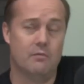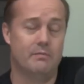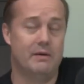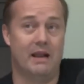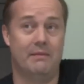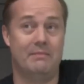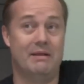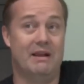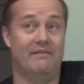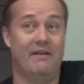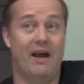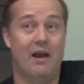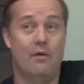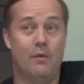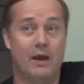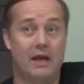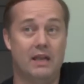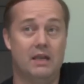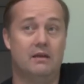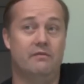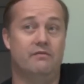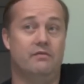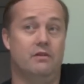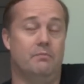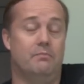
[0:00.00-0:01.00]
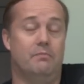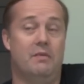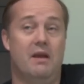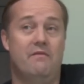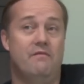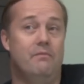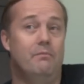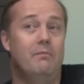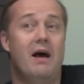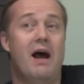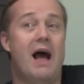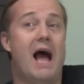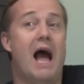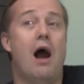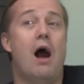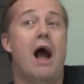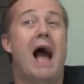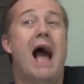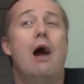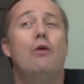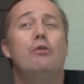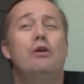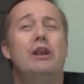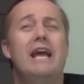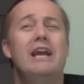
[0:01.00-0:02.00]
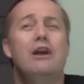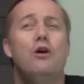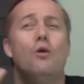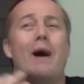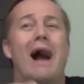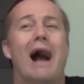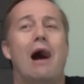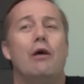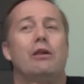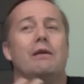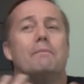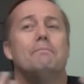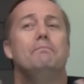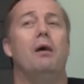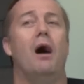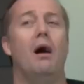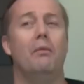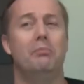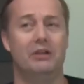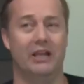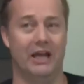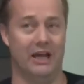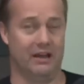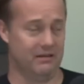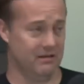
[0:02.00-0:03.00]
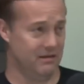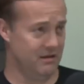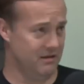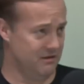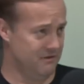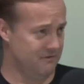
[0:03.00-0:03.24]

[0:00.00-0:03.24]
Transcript: But I mean, if I went, if, we, if how could I go out in public?